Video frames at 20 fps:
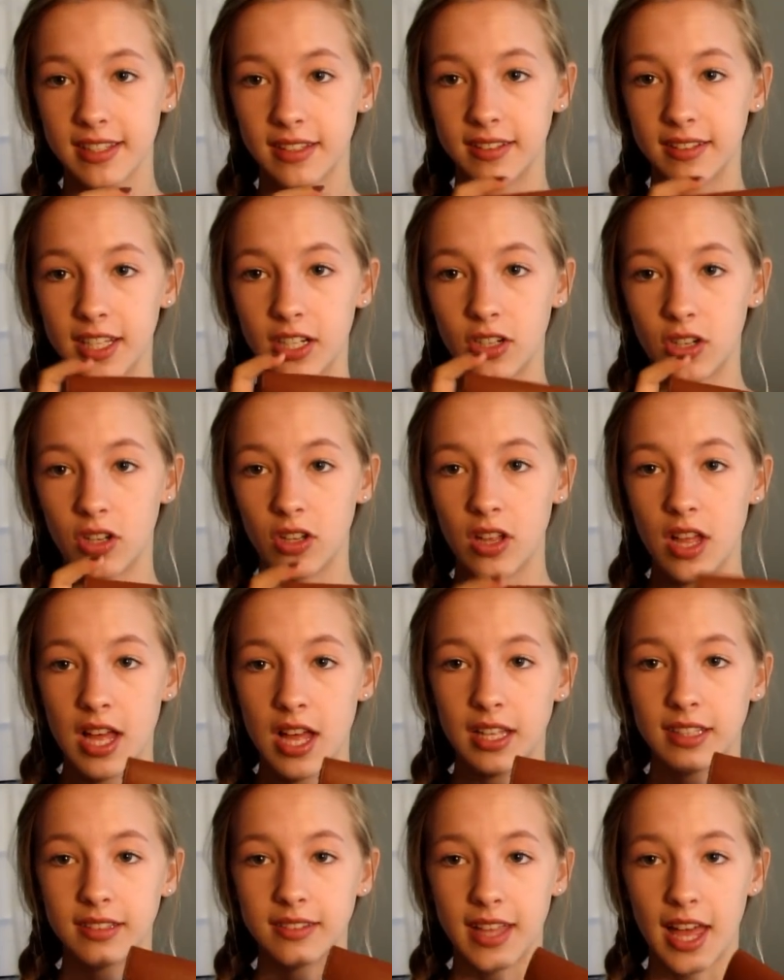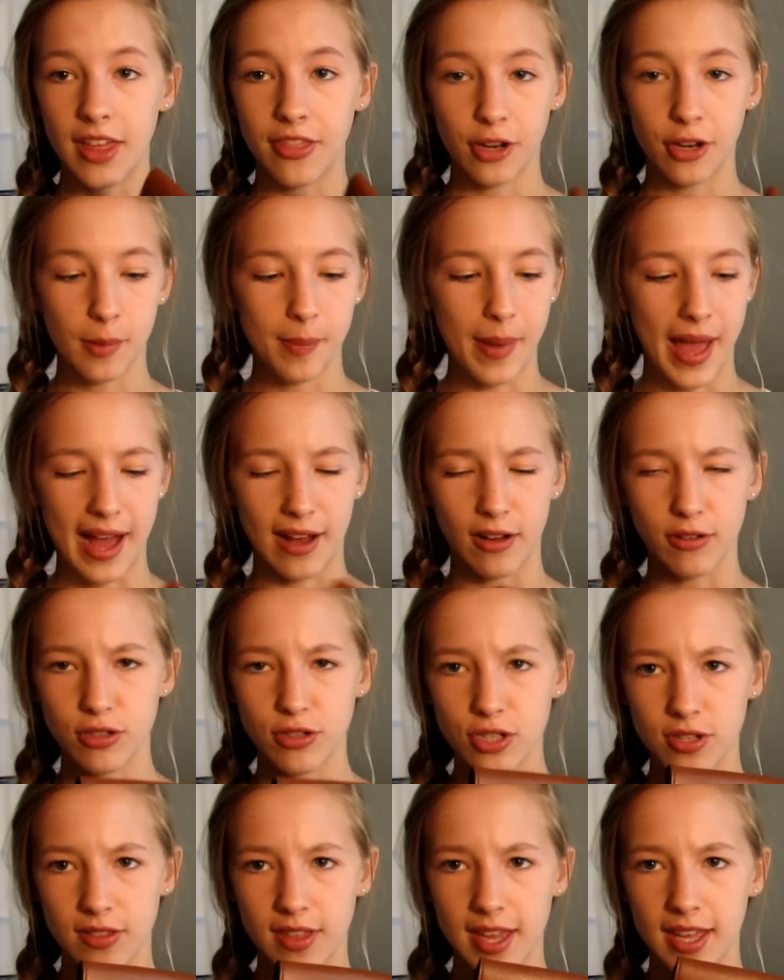little leather
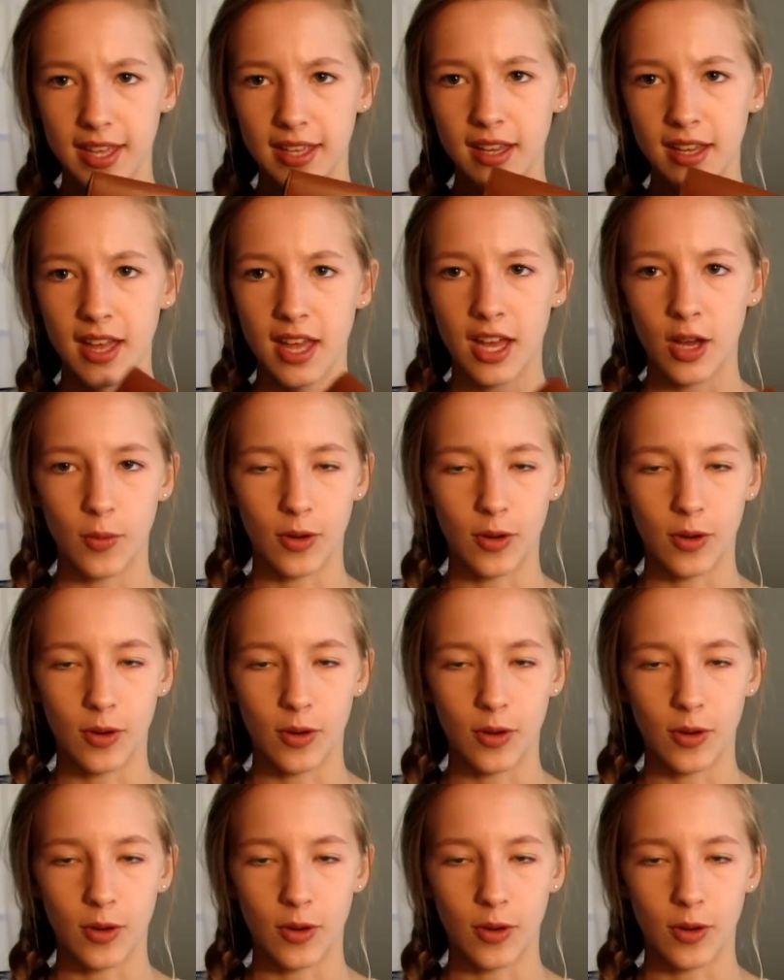pouch thing.